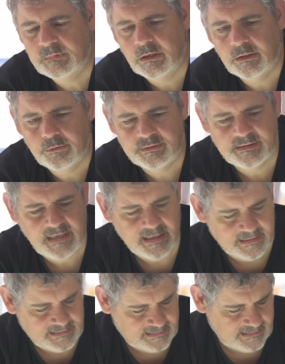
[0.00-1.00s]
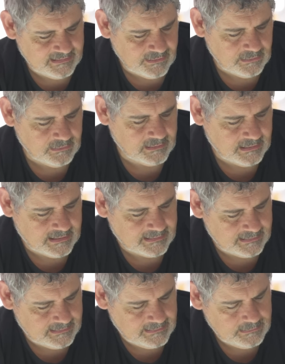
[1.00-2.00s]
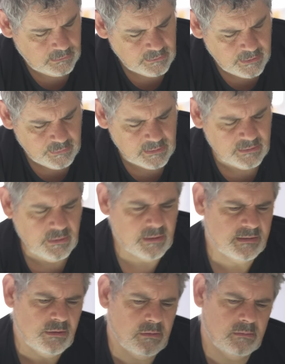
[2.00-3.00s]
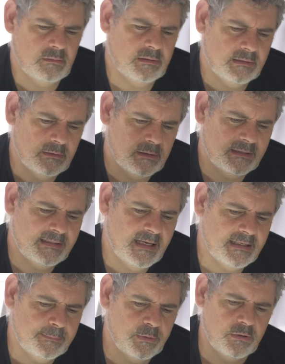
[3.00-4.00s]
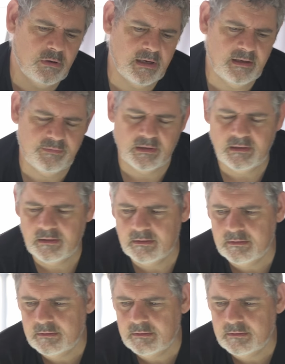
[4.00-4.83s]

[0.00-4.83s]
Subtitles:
No, it's dense. It's got a lot of glass in it. It's dense but not heavy.